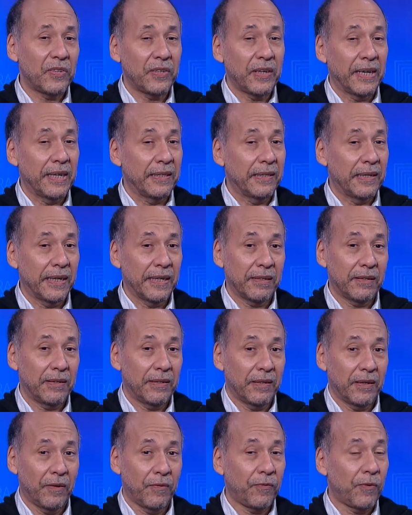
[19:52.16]
say that
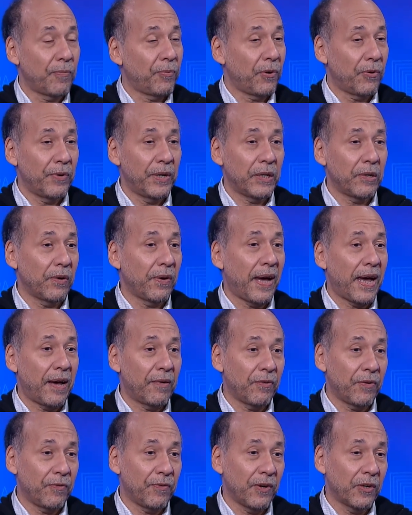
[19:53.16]
uh, for Puerto Rico to
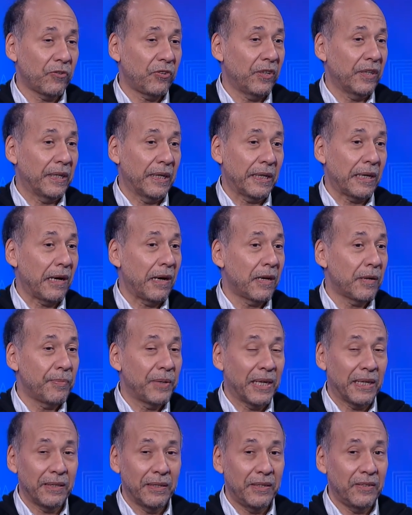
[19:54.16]
have a functioning
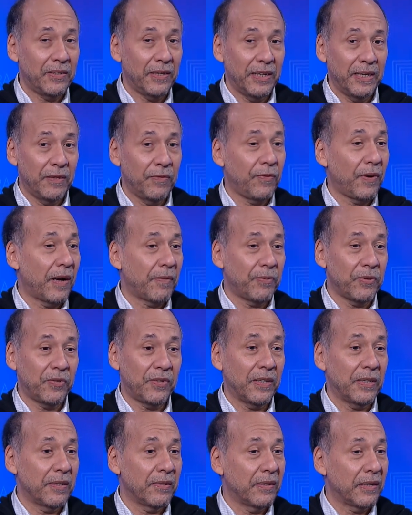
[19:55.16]
economy, at least
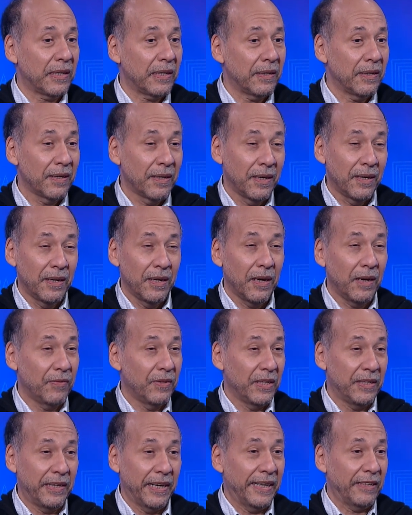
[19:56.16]
85% of the, of
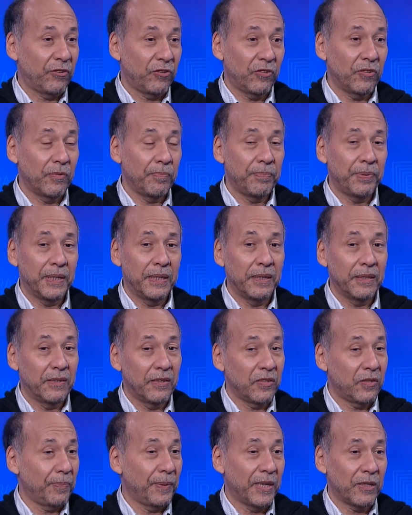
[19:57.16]
the debt should be
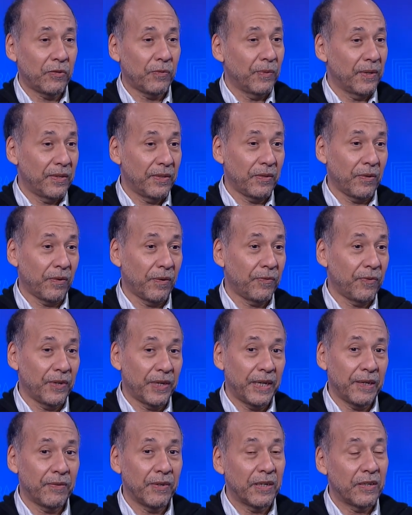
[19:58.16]
dispensed with or
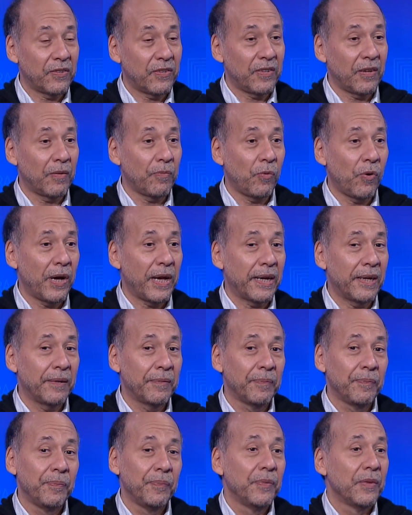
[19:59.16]
forgiven in some way.
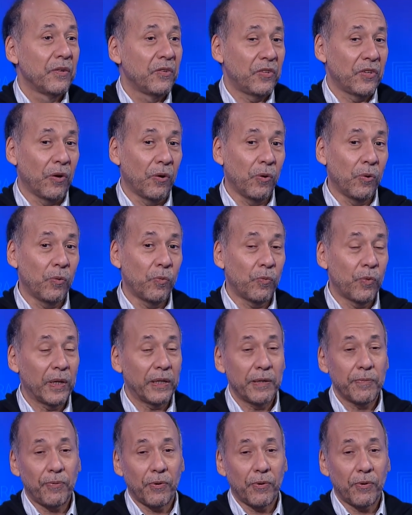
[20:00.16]
So really,